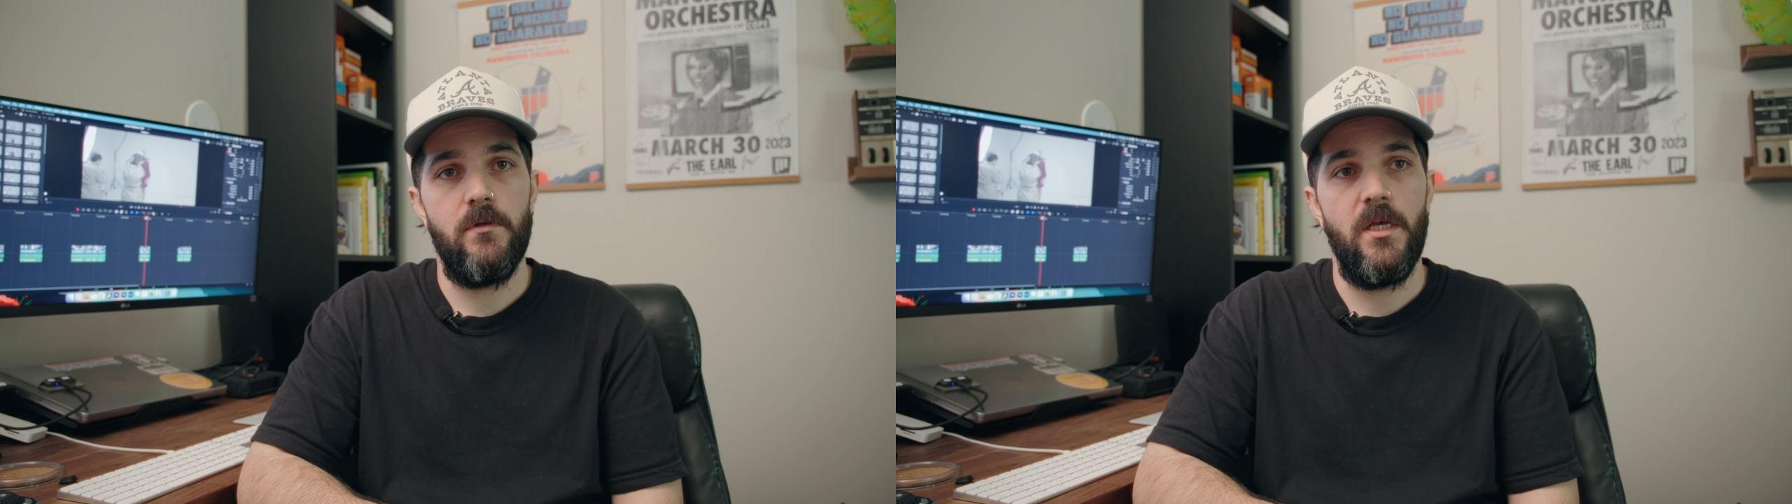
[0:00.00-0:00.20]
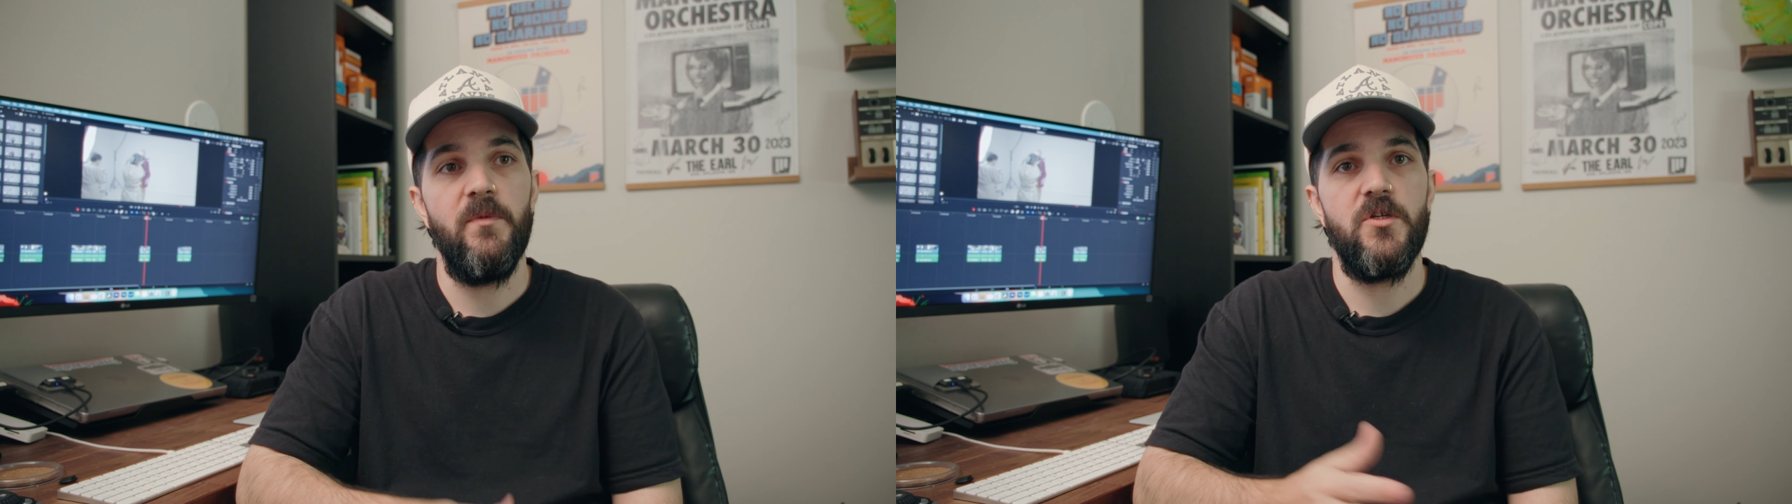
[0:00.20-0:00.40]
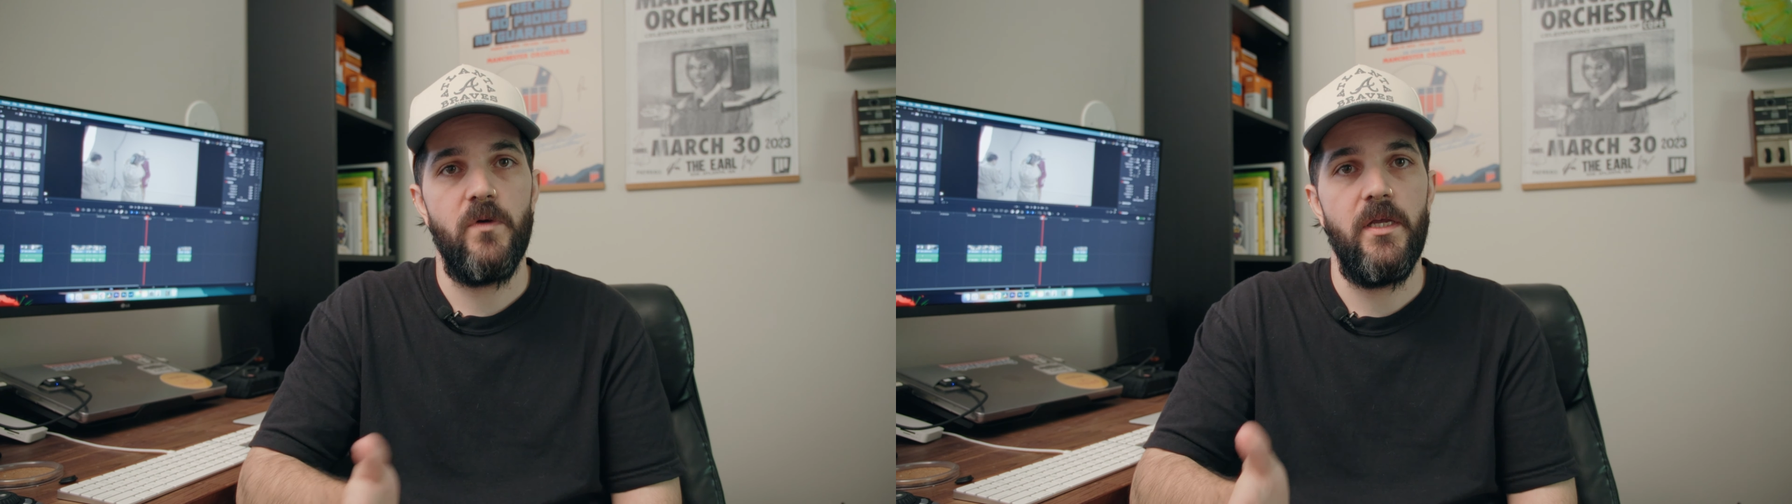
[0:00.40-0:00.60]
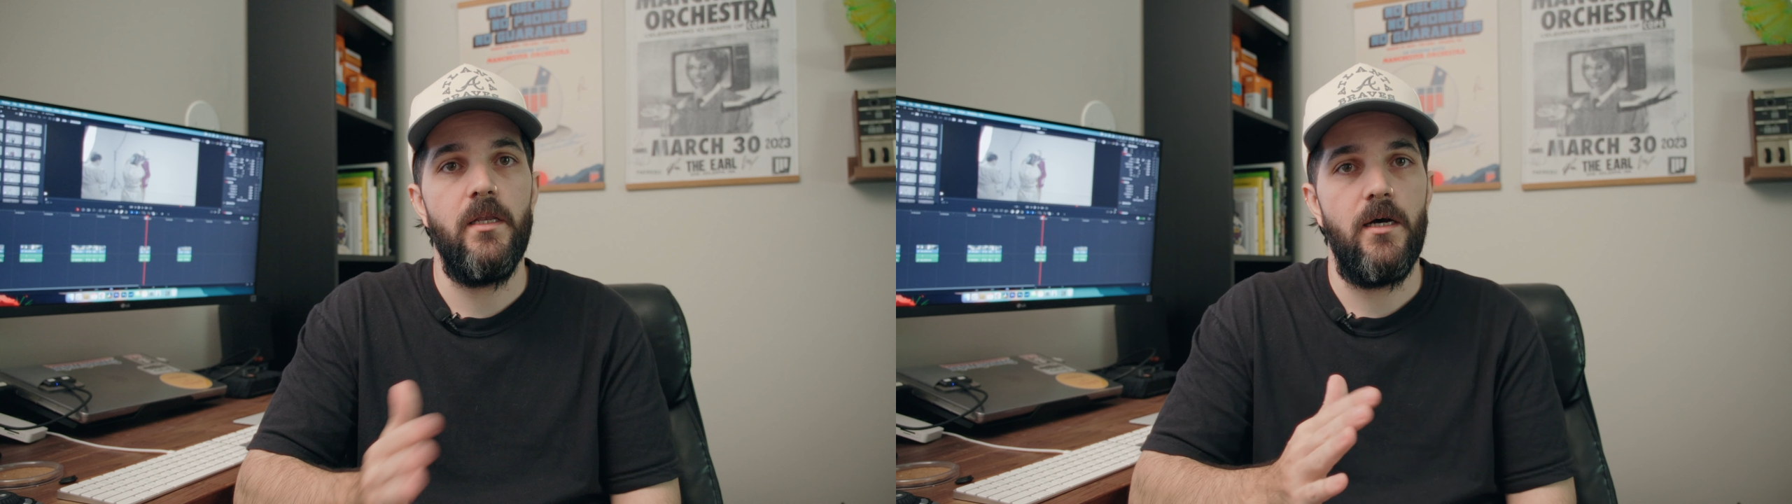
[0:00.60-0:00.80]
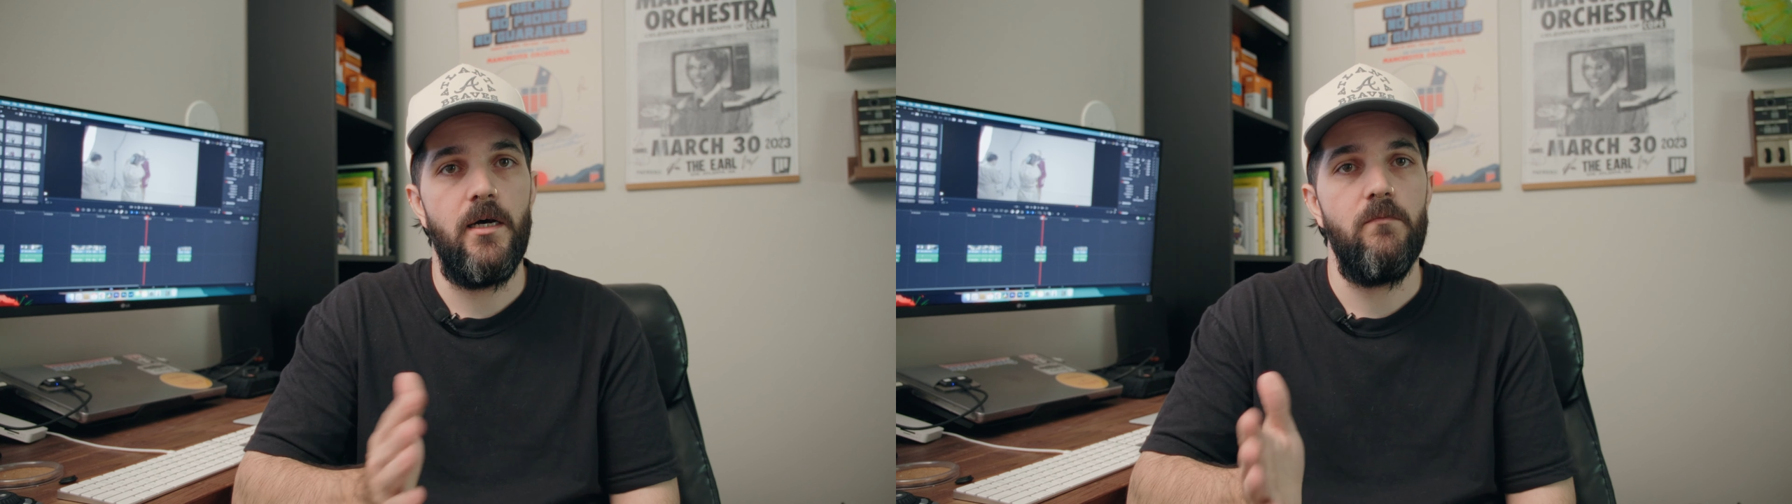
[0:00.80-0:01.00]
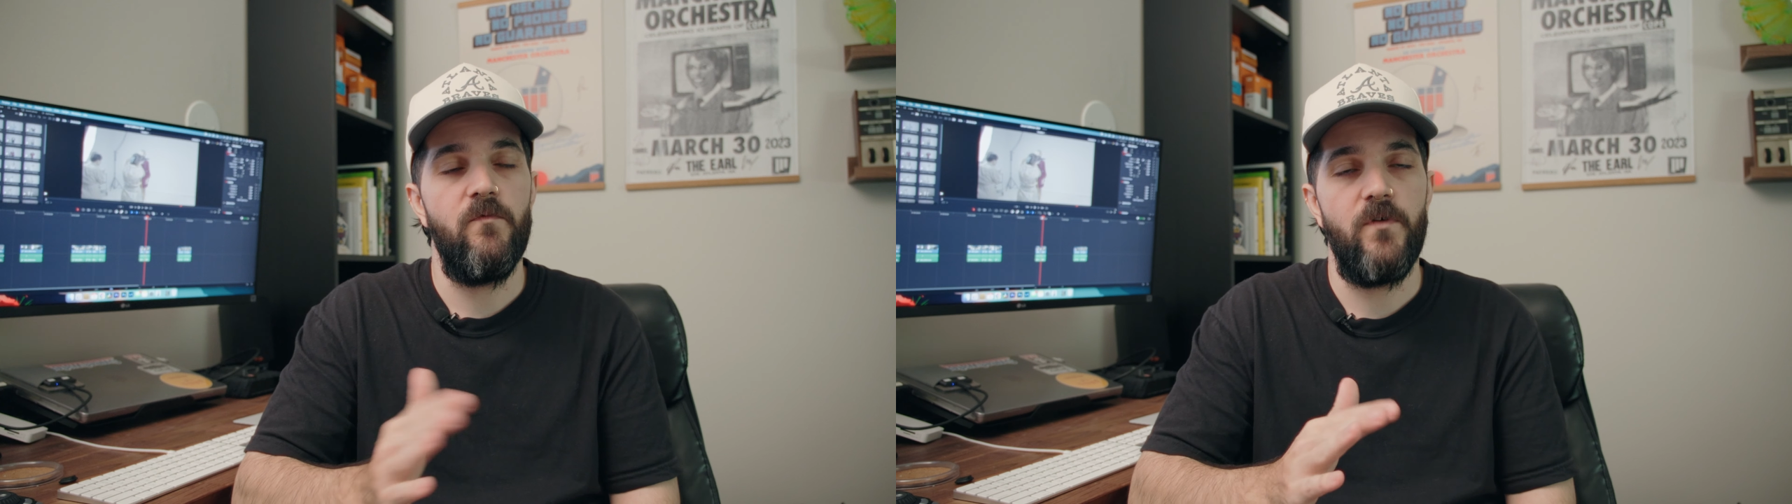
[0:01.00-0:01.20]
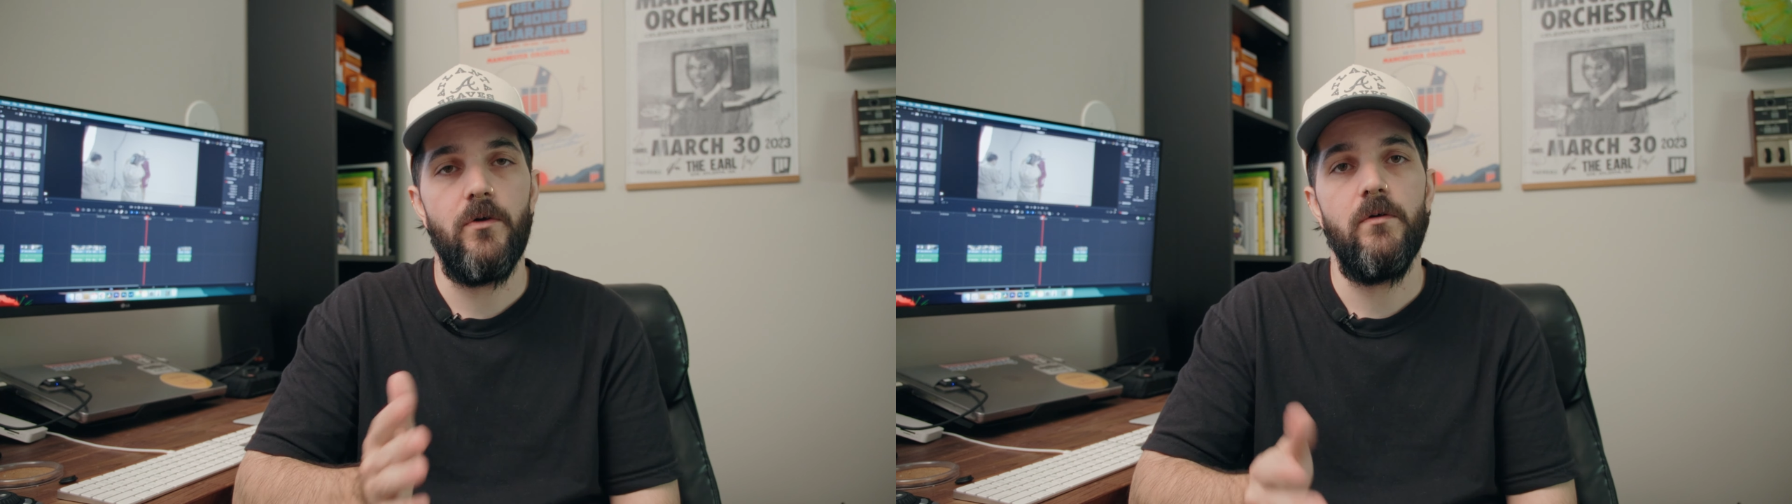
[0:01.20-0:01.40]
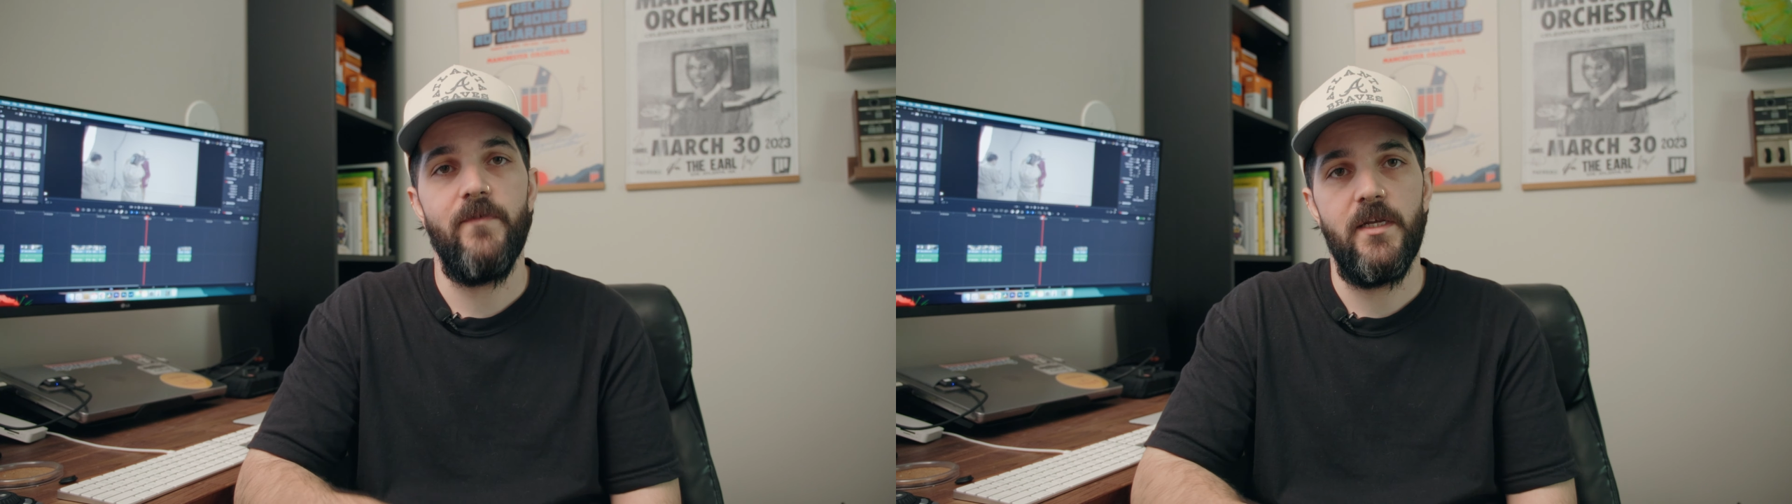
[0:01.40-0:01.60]
in between
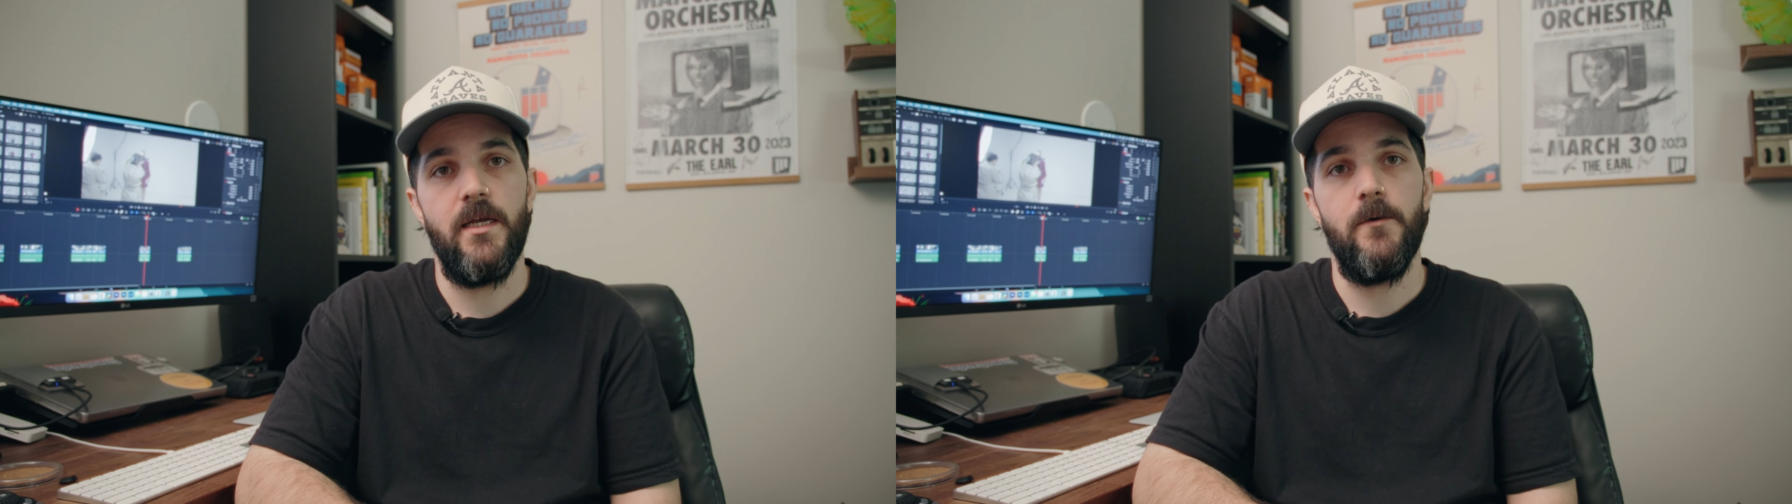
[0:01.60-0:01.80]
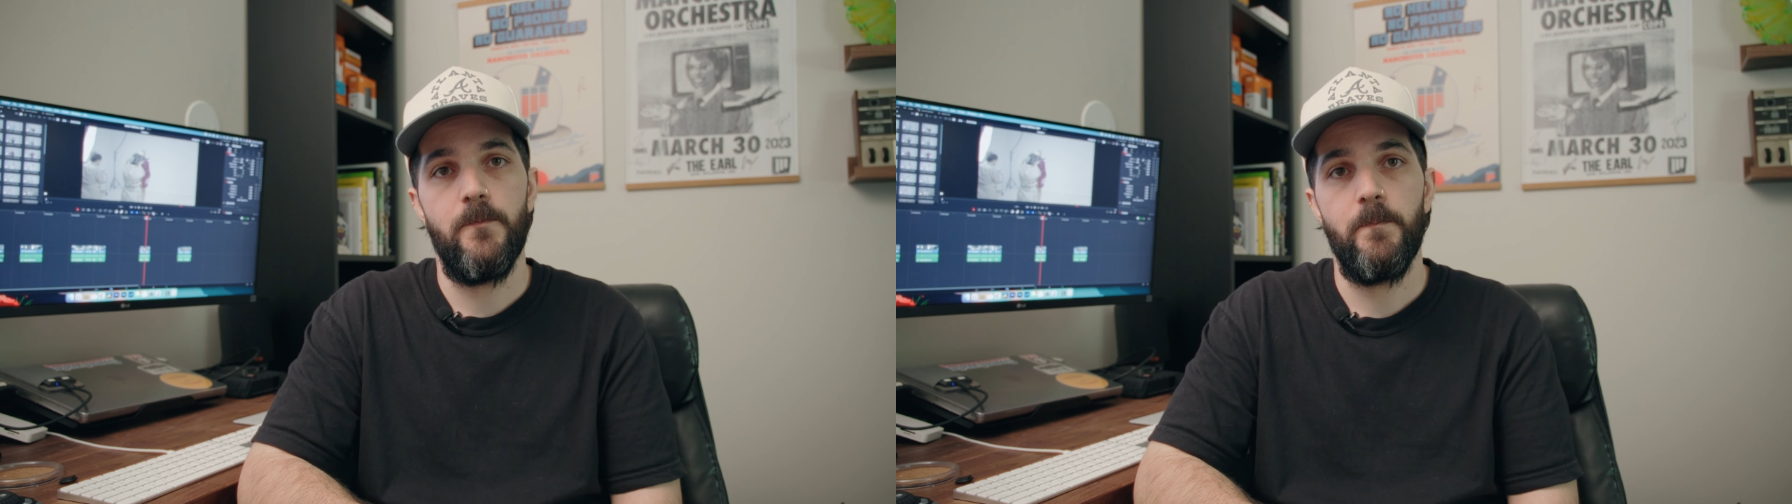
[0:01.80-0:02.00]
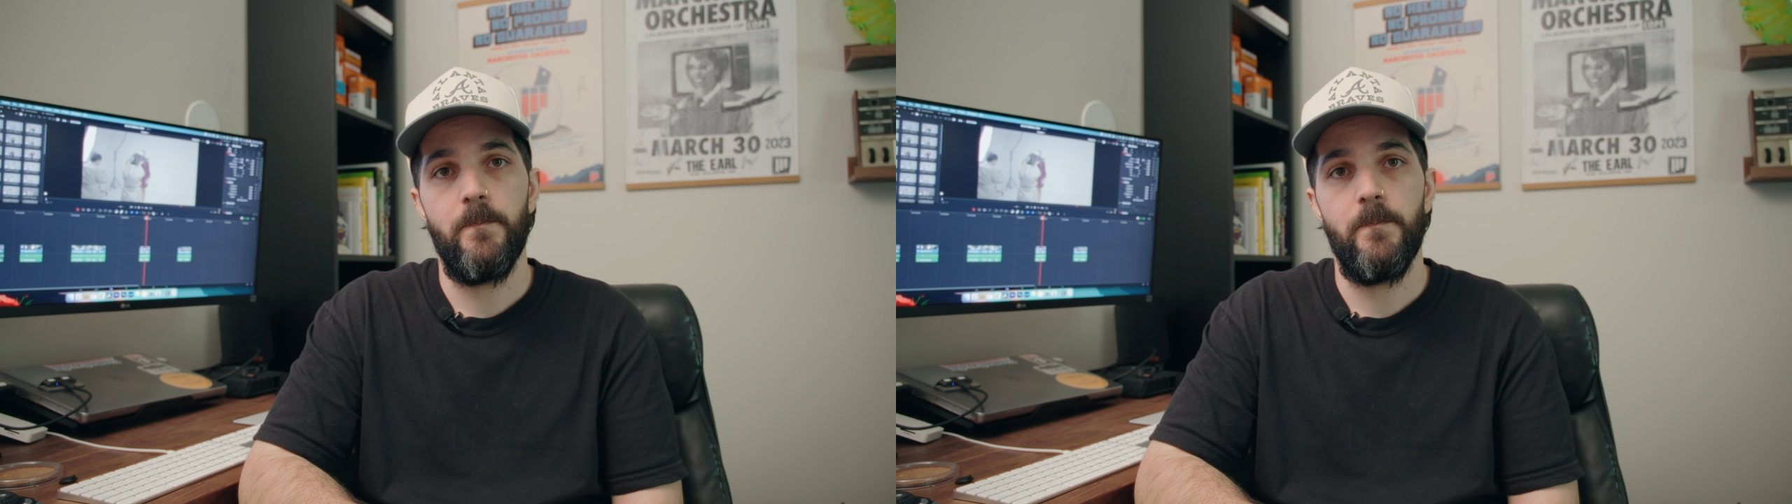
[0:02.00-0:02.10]
photo and video.